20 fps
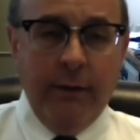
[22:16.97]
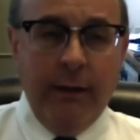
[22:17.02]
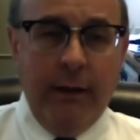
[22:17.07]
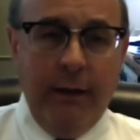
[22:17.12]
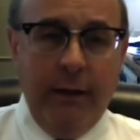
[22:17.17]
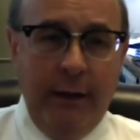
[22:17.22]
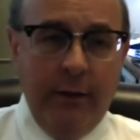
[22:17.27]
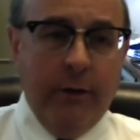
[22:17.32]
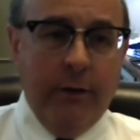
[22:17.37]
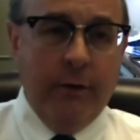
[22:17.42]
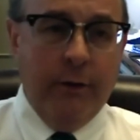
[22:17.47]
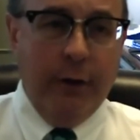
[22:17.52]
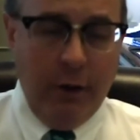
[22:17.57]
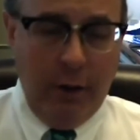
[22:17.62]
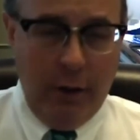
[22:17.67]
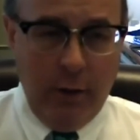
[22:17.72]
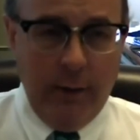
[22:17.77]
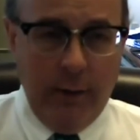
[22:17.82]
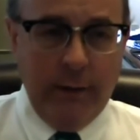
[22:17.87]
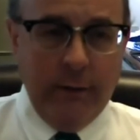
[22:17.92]
that either the
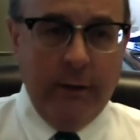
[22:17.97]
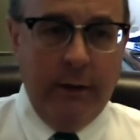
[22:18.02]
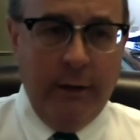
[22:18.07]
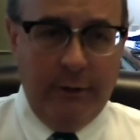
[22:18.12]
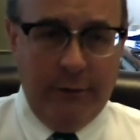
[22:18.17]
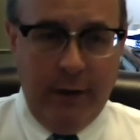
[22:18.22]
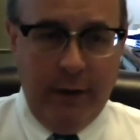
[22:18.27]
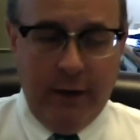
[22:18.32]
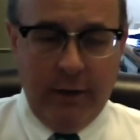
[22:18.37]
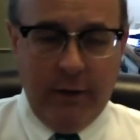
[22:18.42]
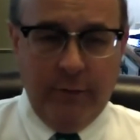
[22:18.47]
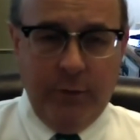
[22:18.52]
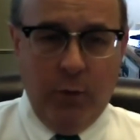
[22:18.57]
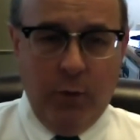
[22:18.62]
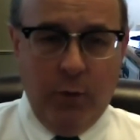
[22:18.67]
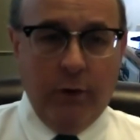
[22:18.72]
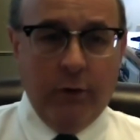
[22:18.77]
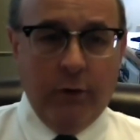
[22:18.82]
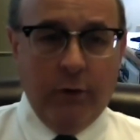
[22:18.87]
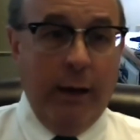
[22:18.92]
current executive
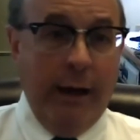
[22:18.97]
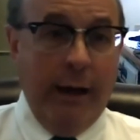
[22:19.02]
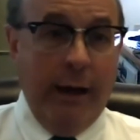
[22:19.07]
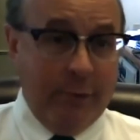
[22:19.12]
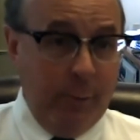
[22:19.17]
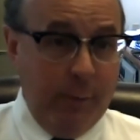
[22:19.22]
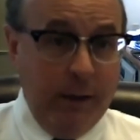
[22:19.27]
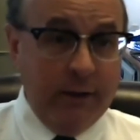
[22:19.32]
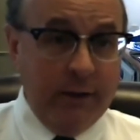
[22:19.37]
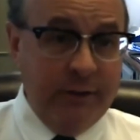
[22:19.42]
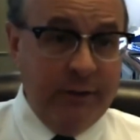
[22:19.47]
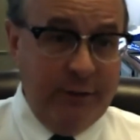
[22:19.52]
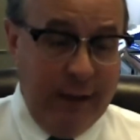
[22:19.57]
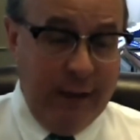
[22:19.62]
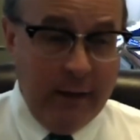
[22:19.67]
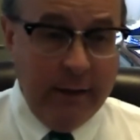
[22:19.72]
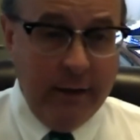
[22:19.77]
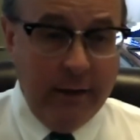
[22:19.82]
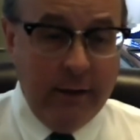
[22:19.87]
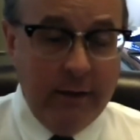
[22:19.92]
orders will have to be
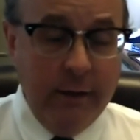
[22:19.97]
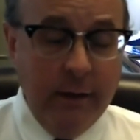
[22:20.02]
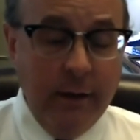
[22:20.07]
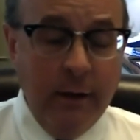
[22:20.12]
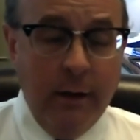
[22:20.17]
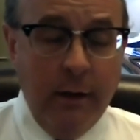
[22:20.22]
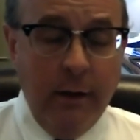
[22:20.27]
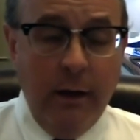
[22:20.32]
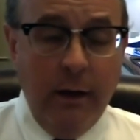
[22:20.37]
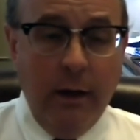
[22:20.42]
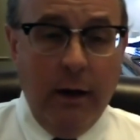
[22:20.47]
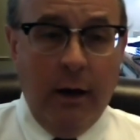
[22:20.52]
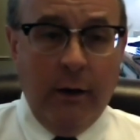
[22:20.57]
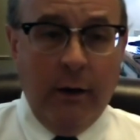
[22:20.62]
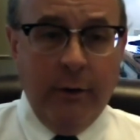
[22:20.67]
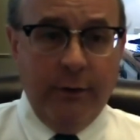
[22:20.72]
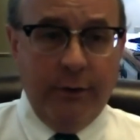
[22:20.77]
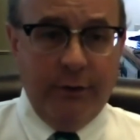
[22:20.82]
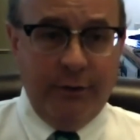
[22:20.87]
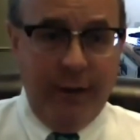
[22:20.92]
extended
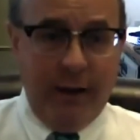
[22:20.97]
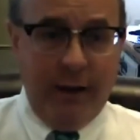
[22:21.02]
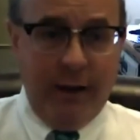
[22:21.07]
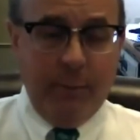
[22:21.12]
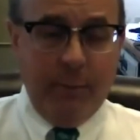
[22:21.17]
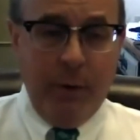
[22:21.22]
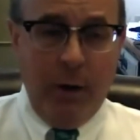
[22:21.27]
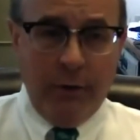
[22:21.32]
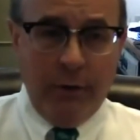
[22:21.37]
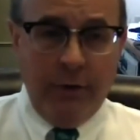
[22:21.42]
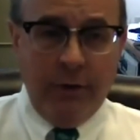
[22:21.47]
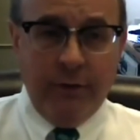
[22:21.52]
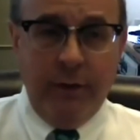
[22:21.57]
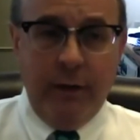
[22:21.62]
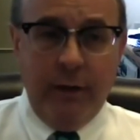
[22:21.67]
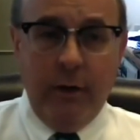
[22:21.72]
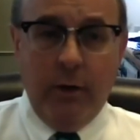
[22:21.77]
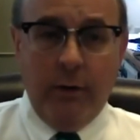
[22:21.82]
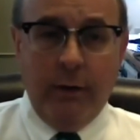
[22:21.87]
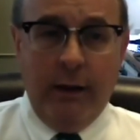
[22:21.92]
under the state of
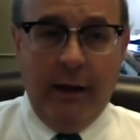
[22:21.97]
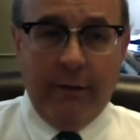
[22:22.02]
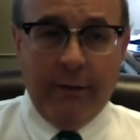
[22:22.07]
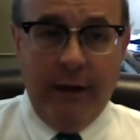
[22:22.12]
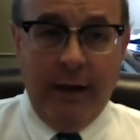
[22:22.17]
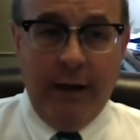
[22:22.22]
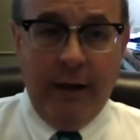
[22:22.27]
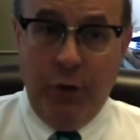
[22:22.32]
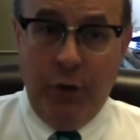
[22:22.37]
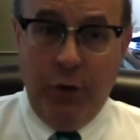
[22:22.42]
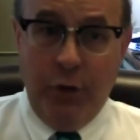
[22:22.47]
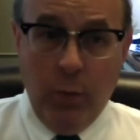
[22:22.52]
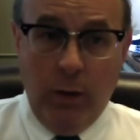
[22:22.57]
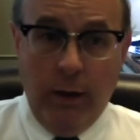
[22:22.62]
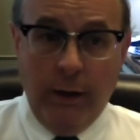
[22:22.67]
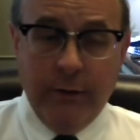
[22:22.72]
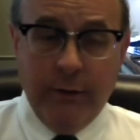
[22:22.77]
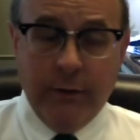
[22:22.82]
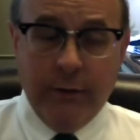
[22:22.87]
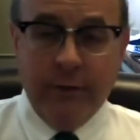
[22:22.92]
emergency, or they'll have to have new
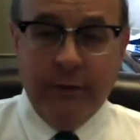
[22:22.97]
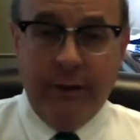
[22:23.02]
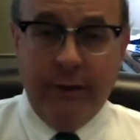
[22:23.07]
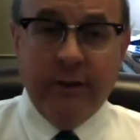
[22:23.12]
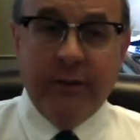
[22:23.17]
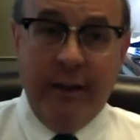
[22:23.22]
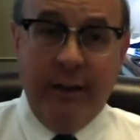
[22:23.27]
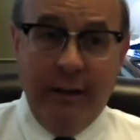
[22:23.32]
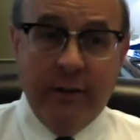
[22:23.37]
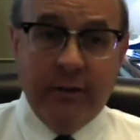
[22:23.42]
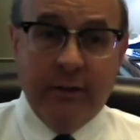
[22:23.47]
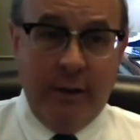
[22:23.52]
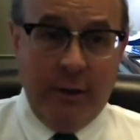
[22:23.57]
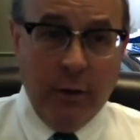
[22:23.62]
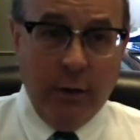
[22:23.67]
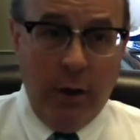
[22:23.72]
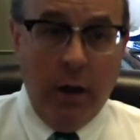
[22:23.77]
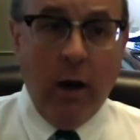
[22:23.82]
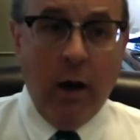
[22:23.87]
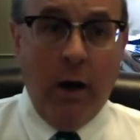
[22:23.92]
ones, because this is in the
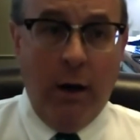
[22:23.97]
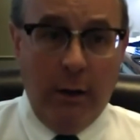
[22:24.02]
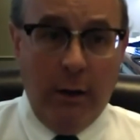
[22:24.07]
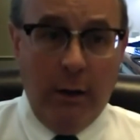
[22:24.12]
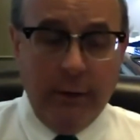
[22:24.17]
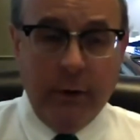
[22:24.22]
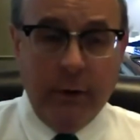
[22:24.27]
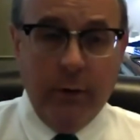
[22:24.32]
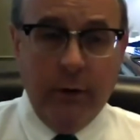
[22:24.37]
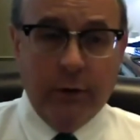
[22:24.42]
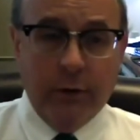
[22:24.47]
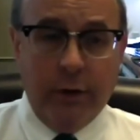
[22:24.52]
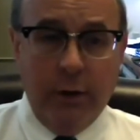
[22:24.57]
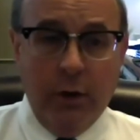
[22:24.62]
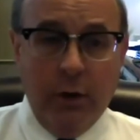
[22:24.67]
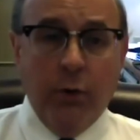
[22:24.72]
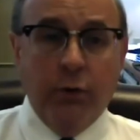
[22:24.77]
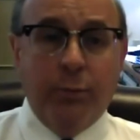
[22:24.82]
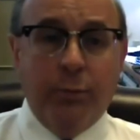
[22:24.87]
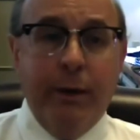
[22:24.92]
law that there is a
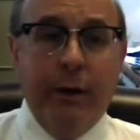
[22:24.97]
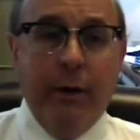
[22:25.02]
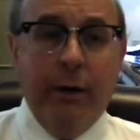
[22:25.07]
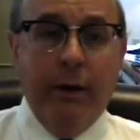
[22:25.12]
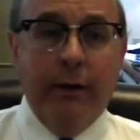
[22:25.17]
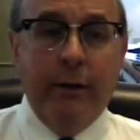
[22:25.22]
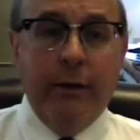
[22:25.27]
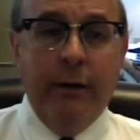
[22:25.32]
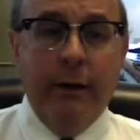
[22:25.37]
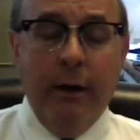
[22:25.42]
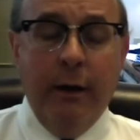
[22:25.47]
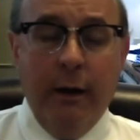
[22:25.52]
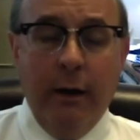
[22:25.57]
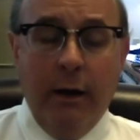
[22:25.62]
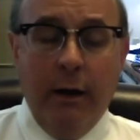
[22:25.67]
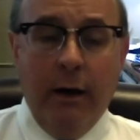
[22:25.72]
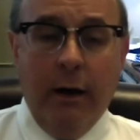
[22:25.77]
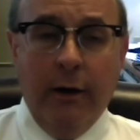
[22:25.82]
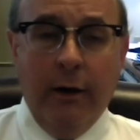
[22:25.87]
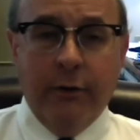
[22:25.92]
closed period.
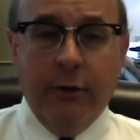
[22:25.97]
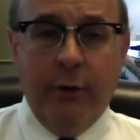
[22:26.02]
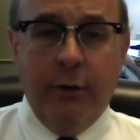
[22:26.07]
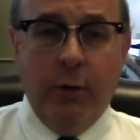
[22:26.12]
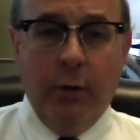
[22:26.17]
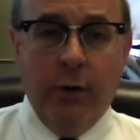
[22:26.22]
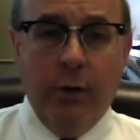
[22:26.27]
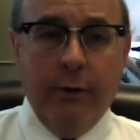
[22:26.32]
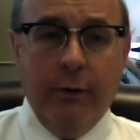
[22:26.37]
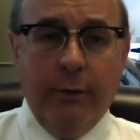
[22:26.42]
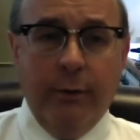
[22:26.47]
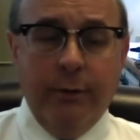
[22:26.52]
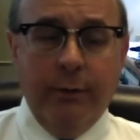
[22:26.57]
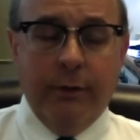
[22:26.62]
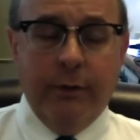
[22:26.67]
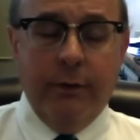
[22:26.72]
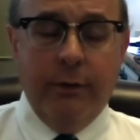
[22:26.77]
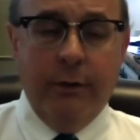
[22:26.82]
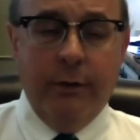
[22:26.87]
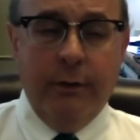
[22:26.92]
So in order
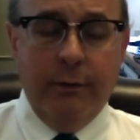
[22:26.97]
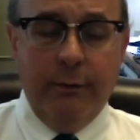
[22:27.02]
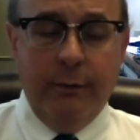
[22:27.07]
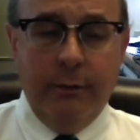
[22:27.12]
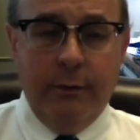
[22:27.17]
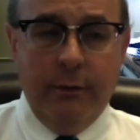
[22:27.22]
to